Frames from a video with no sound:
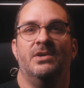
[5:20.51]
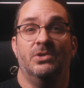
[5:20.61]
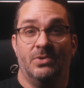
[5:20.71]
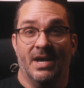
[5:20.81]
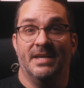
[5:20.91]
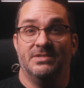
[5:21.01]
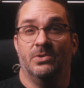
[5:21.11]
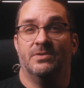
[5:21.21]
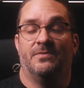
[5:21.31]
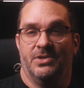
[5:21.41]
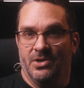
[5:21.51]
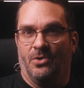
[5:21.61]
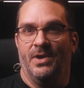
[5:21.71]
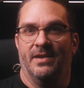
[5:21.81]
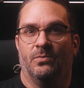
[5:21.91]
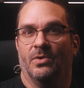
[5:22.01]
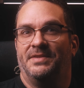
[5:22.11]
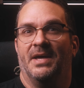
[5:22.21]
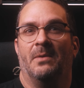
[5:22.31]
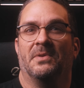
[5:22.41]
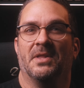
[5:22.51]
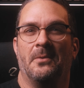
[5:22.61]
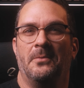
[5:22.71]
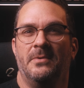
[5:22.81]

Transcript: you guys use for your creative work down below.